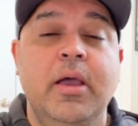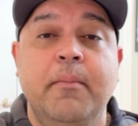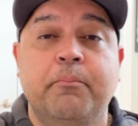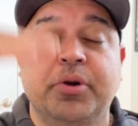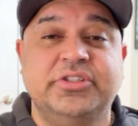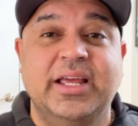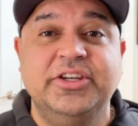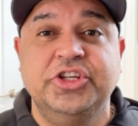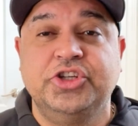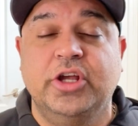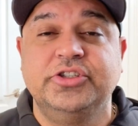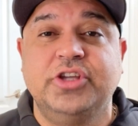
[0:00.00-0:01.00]

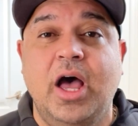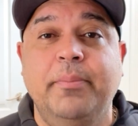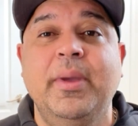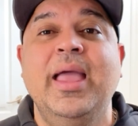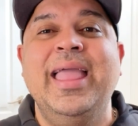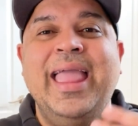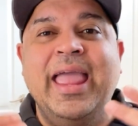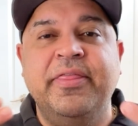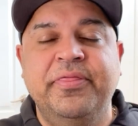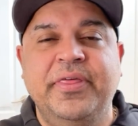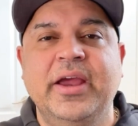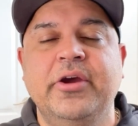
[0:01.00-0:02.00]
percentage on top,
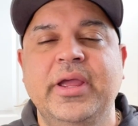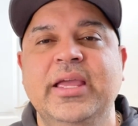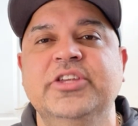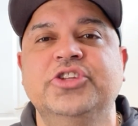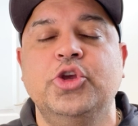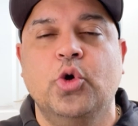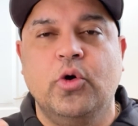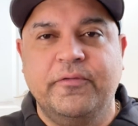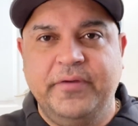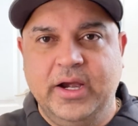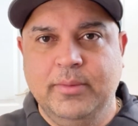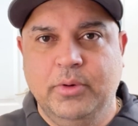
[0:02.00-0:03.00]
and there is your
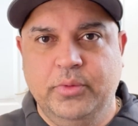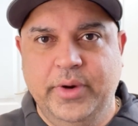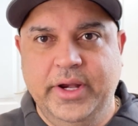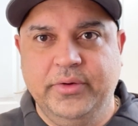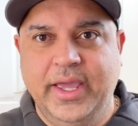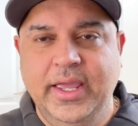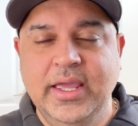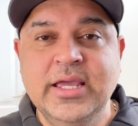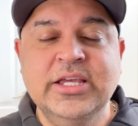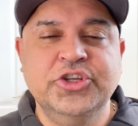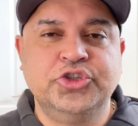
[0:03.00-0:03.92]
variable rate, okay?